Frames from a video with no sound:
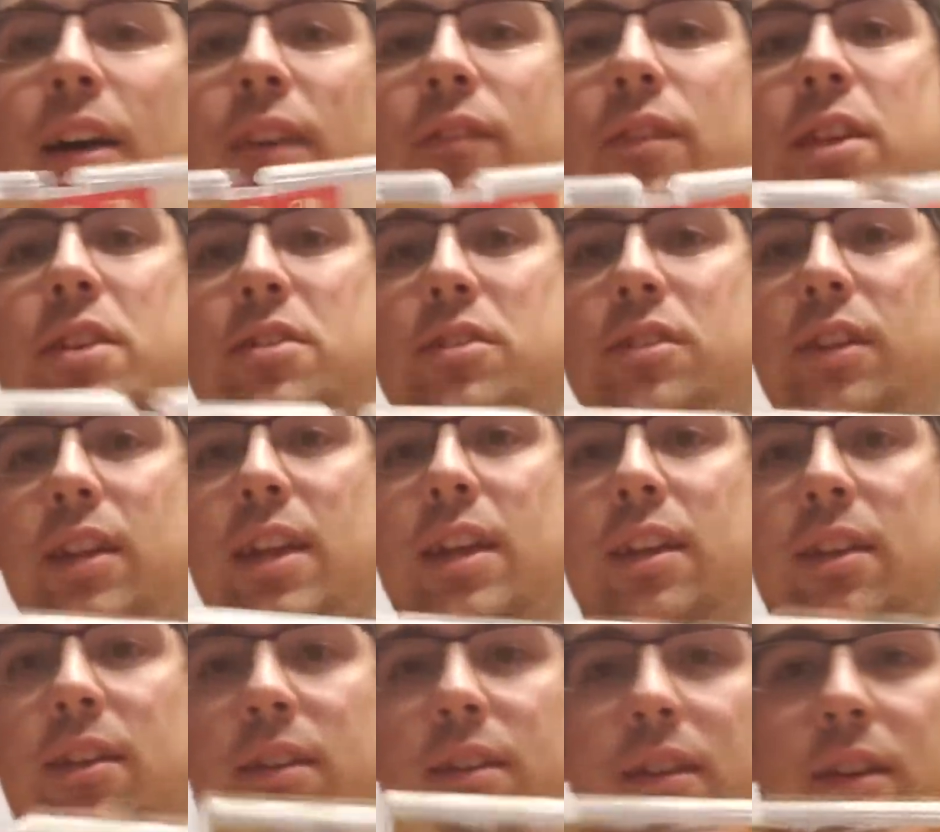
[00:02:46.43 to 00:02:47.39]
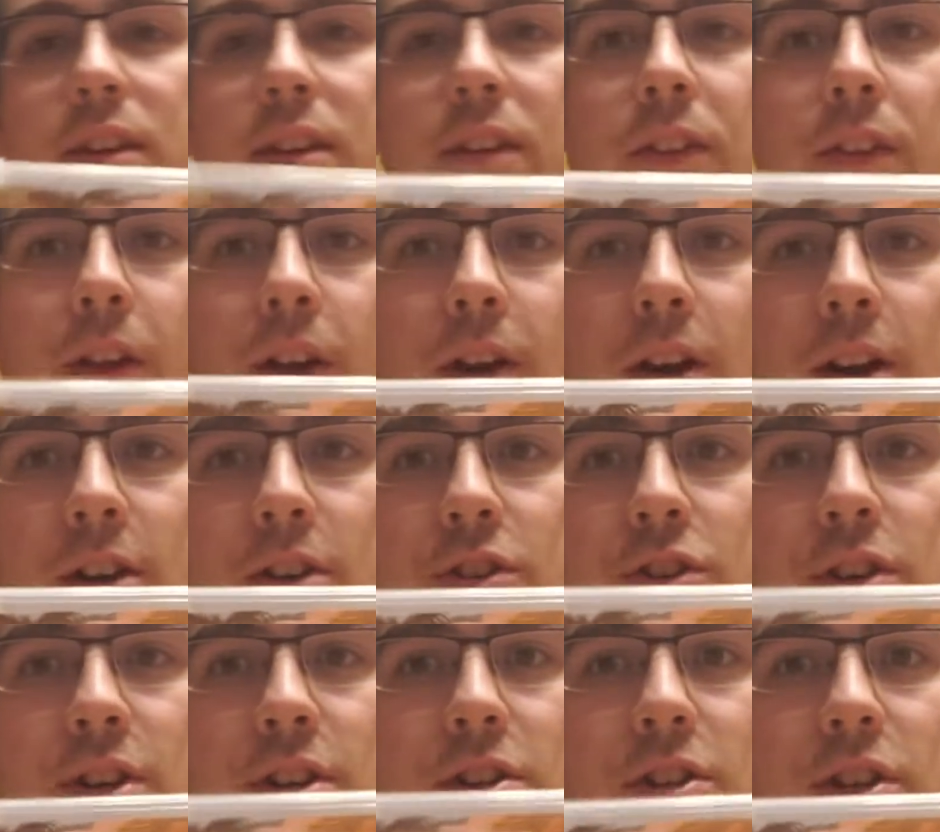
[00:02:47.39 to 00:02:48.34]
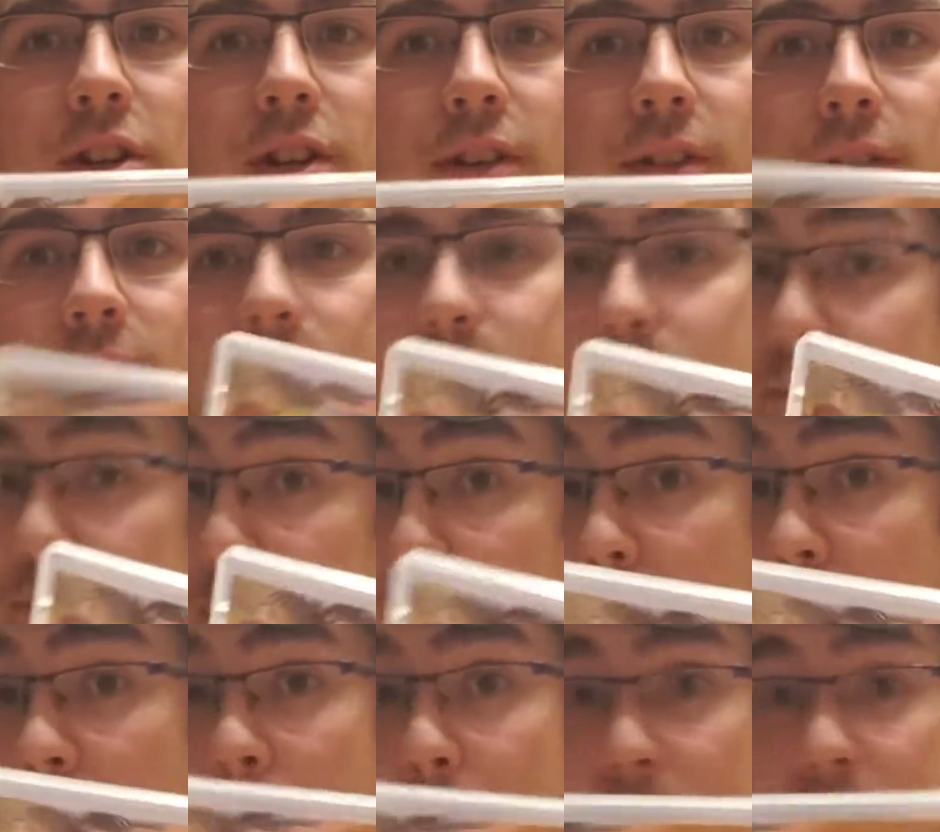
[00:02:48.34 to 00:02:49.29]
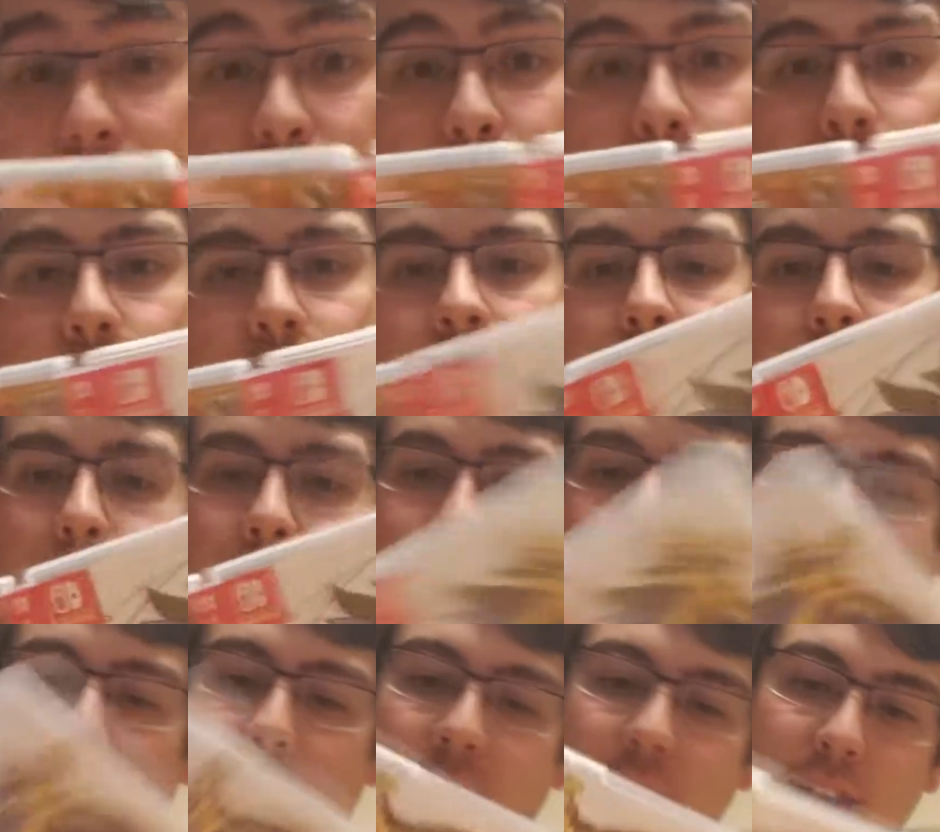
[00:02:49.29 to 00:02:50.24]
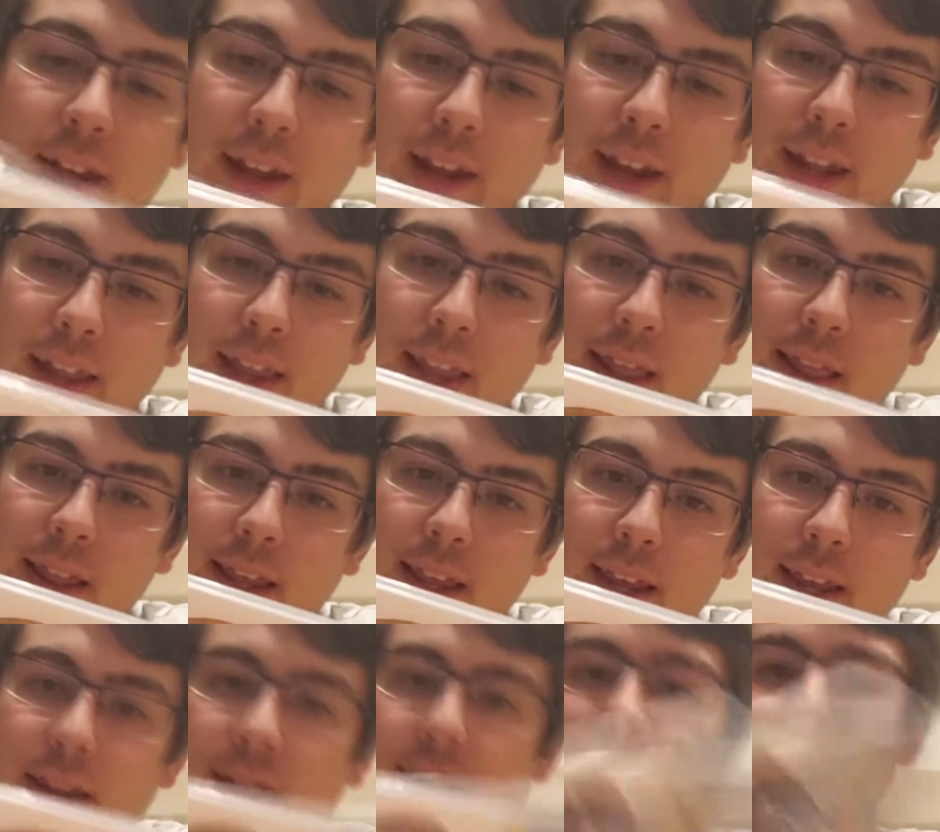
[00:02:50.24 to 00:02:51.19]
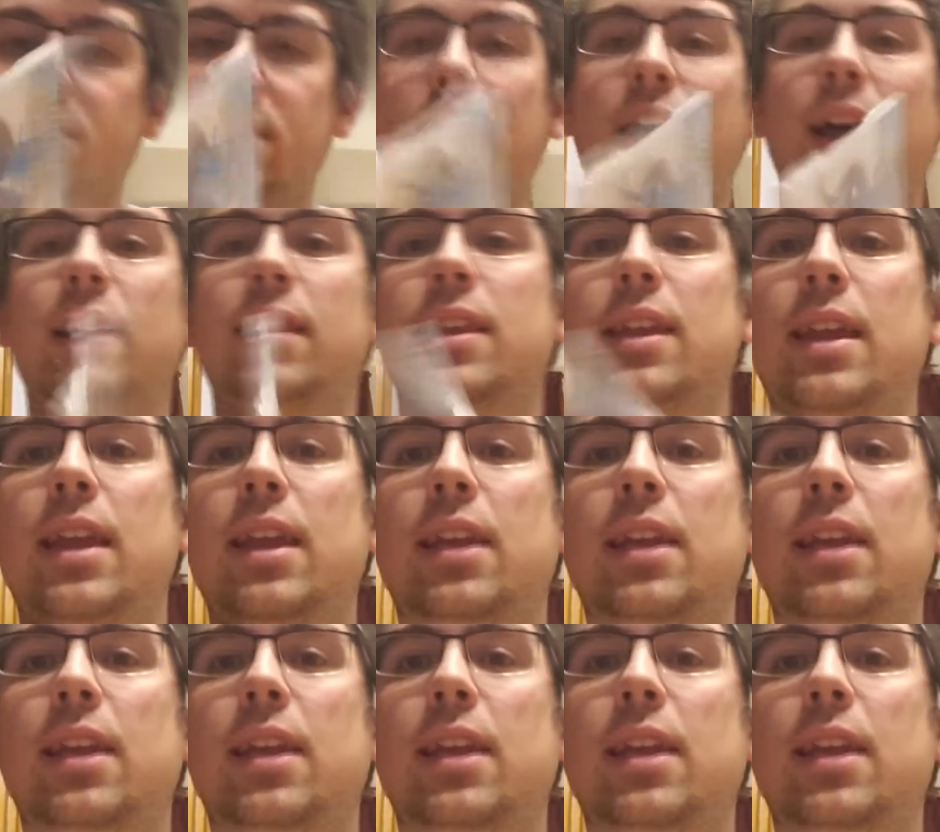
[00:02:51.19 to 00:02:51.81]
Obviously, the cartridge, Pokemon Sword logo, and then the inside, the